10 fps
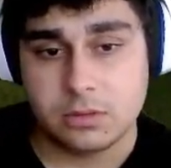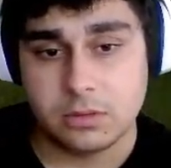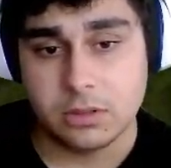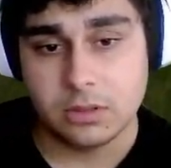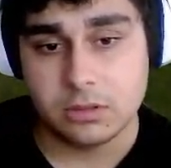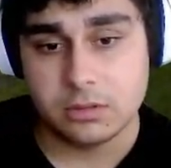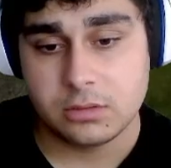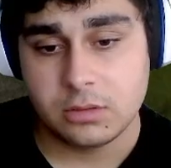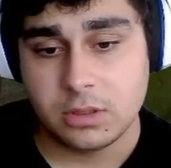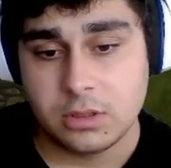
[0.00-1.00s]
The,
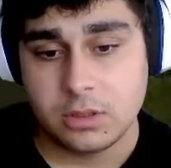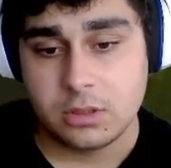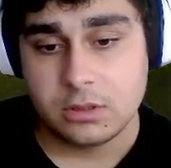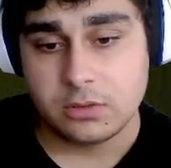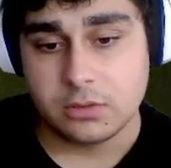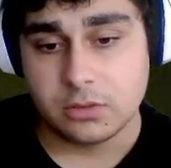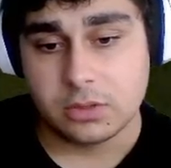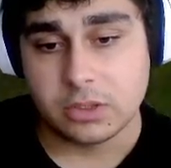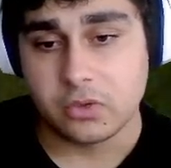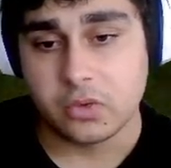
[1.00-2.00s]

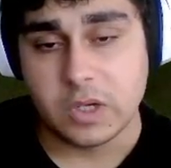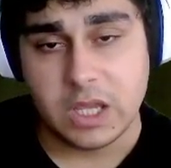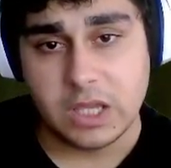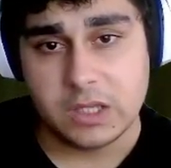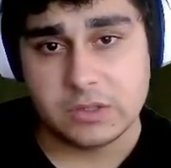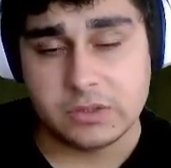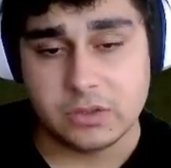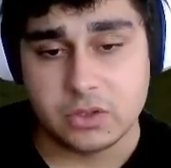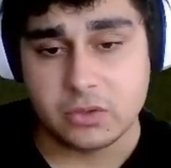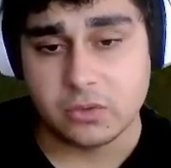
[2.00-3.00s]
the grenades, the
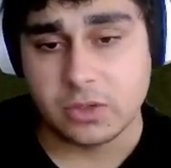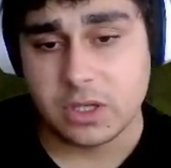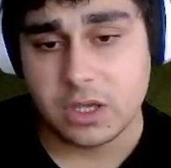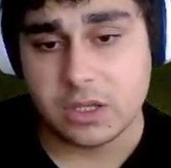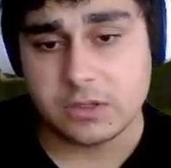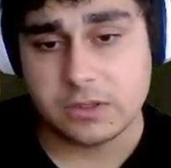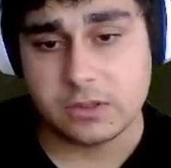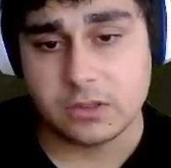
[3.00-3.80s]
shurikens,